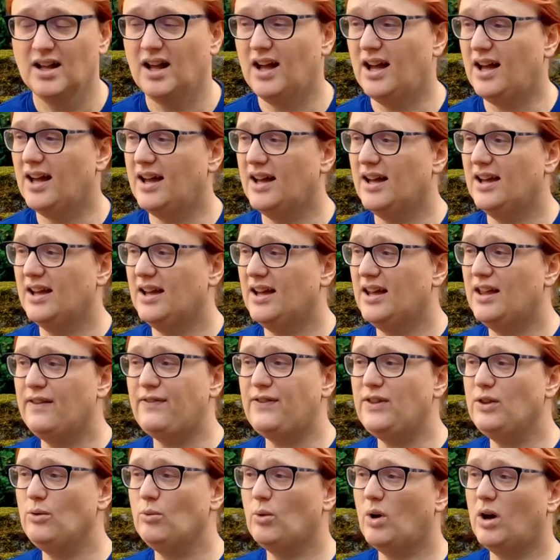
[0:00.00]
If
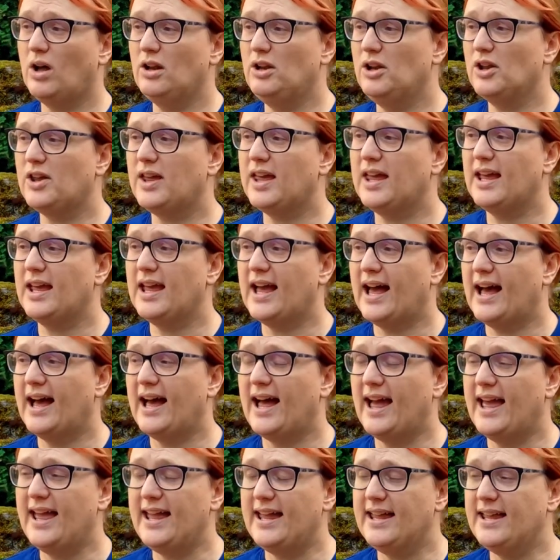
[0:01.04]
you are looking at
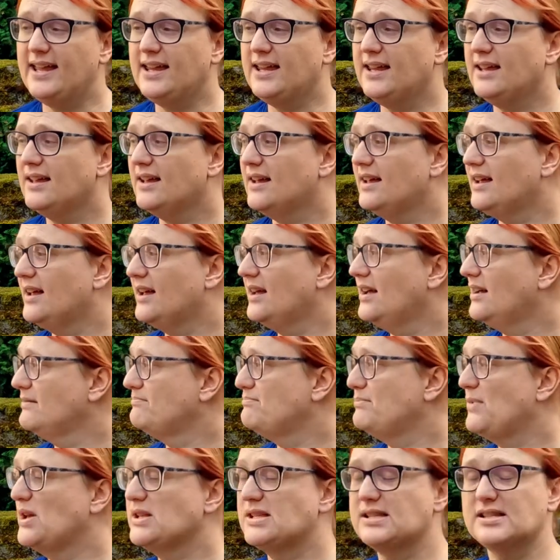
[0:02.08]
a
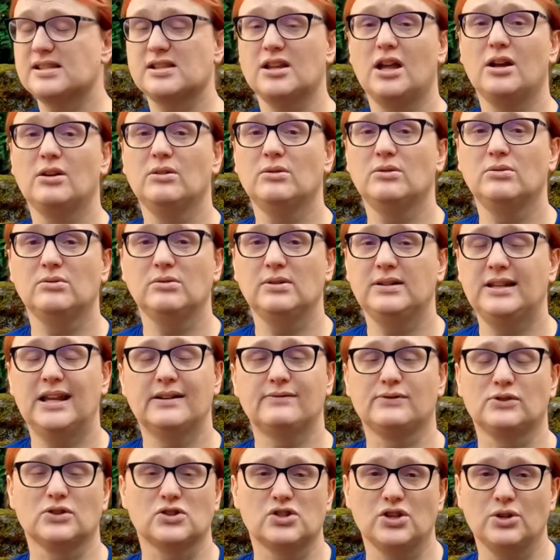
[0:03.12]
slow
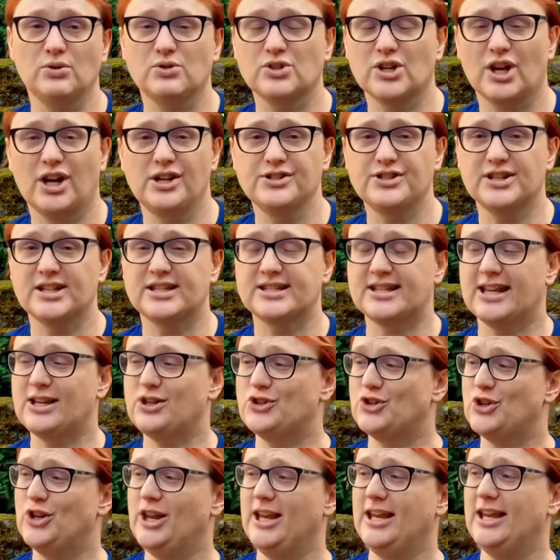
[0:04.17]
level 2 charging
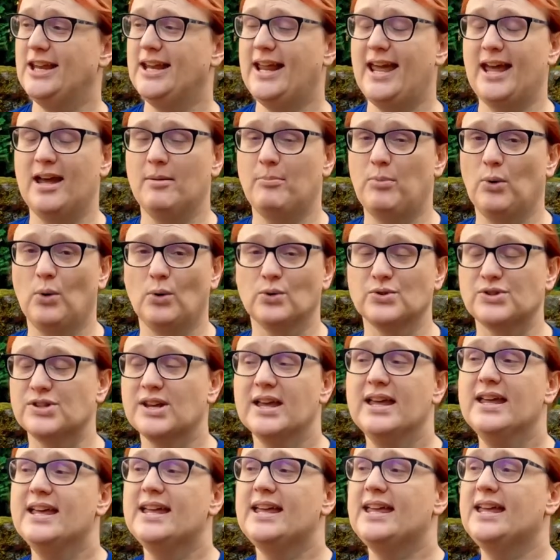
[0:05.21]
station in an airport,
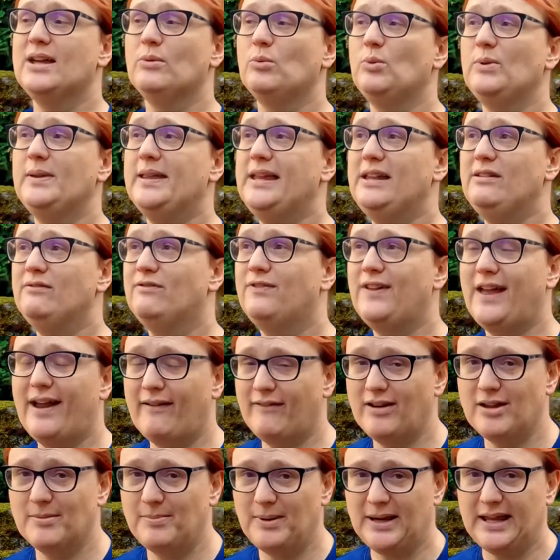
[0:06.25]
it will
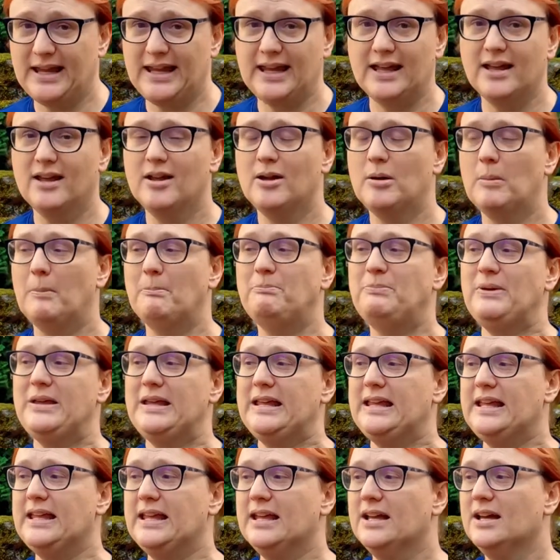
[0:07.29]
invariably
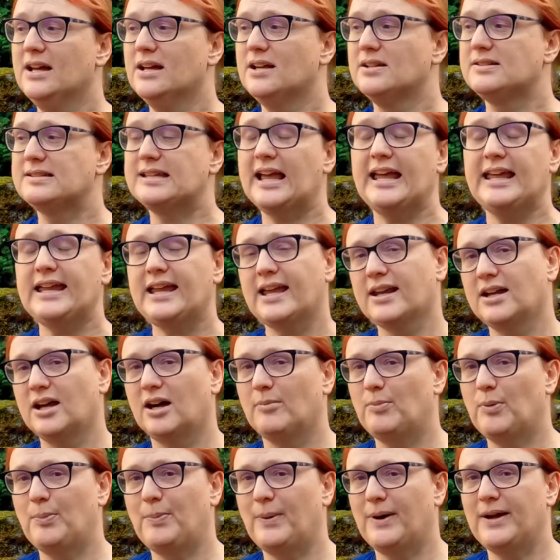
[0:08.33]
be taken
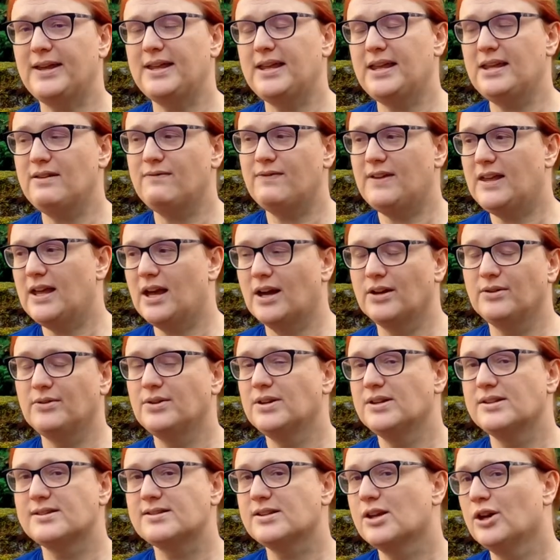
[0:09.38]
up by EV
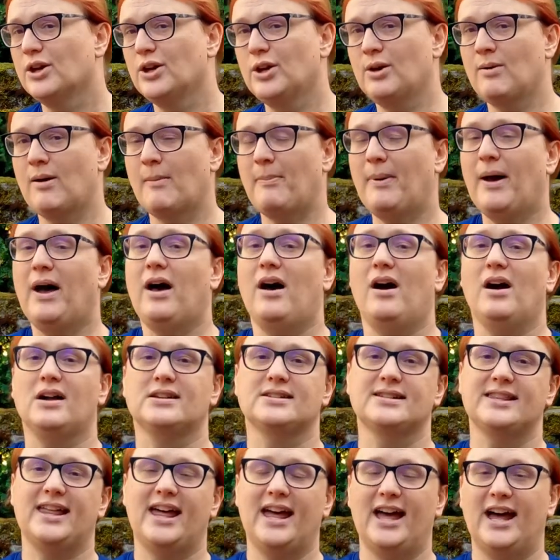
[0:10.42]
owners who are parked
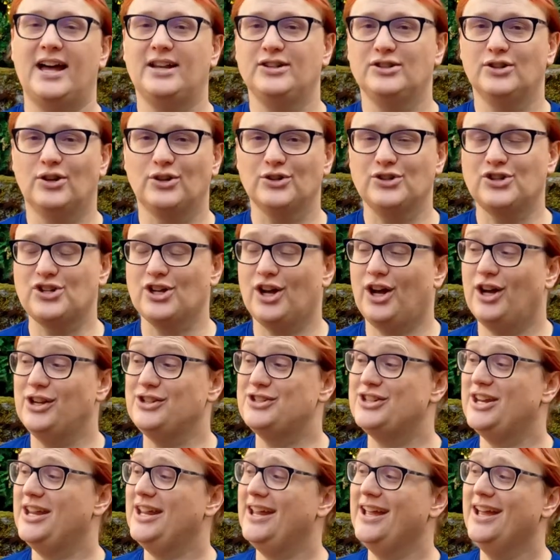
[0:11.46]
there and not
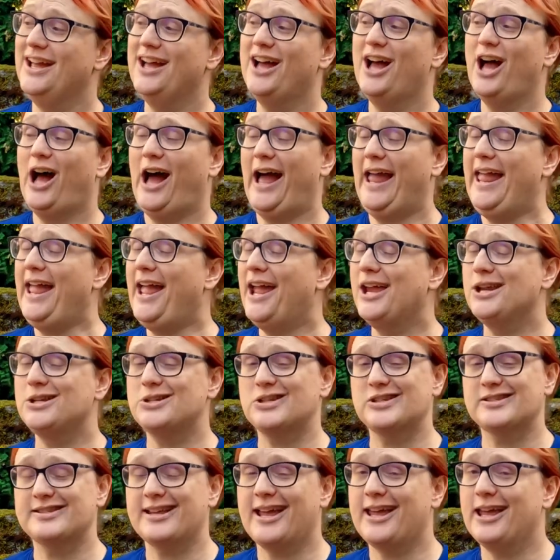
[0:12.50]
charging. I hate to
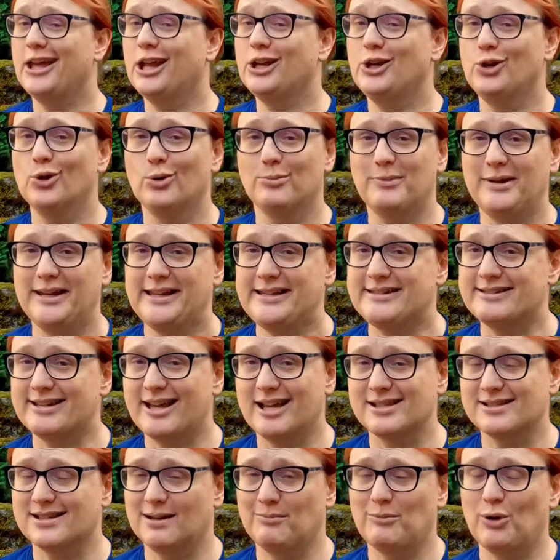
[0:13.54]
say it, normally
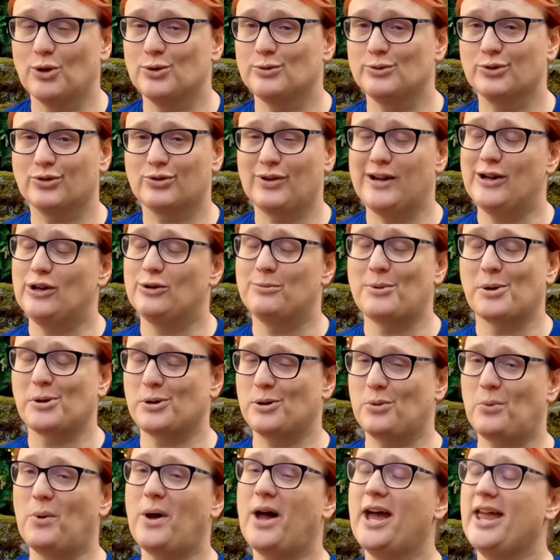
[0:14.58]
Tesla Model 3 or
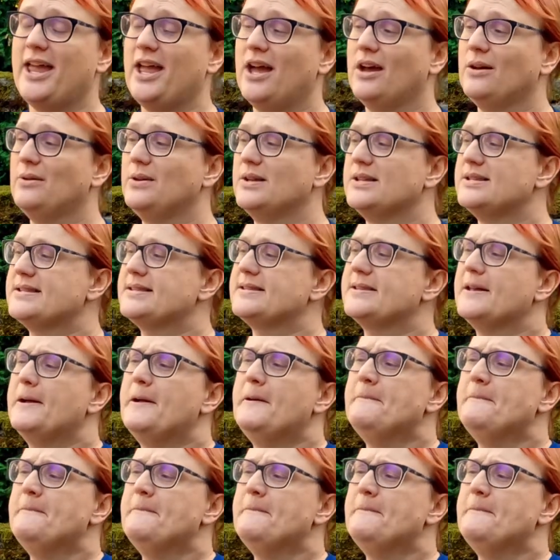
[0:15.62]
Model Y owners.